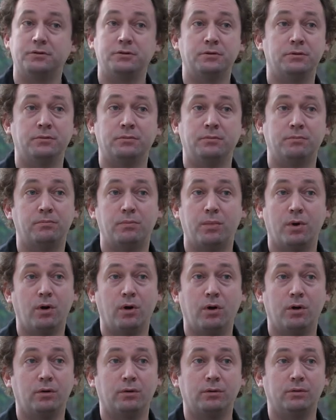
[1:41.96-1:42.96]
do
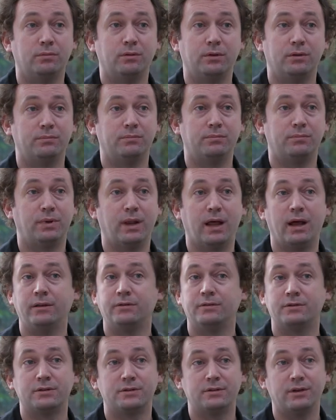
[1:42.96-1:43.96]
all
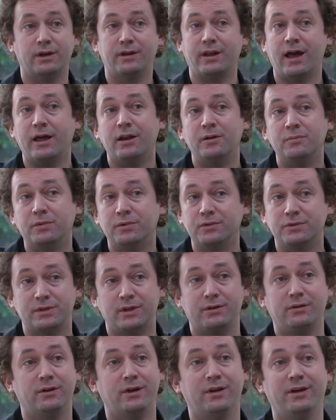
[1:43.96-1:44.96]
plants and animals.
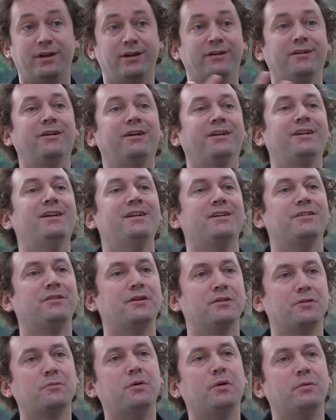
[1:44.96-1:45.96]

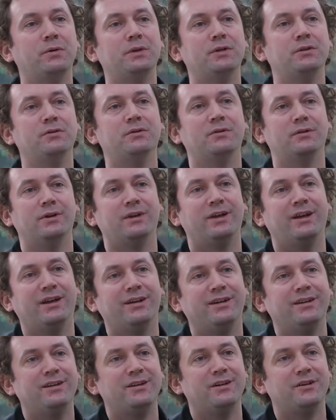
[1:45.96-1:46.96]
That's what we do.
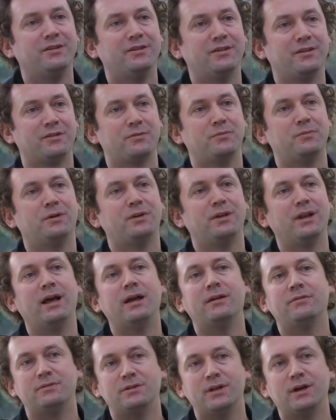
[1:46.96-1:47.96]
That's what
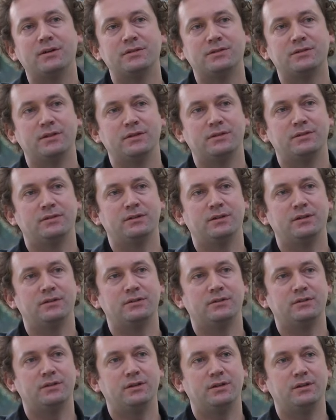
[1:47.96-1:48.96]
life does.
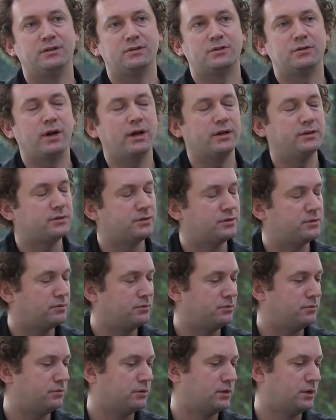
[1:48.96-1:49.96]
It tries
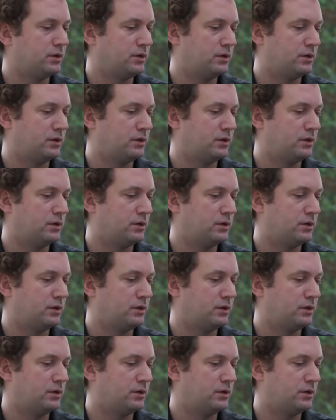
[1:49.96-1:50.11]
to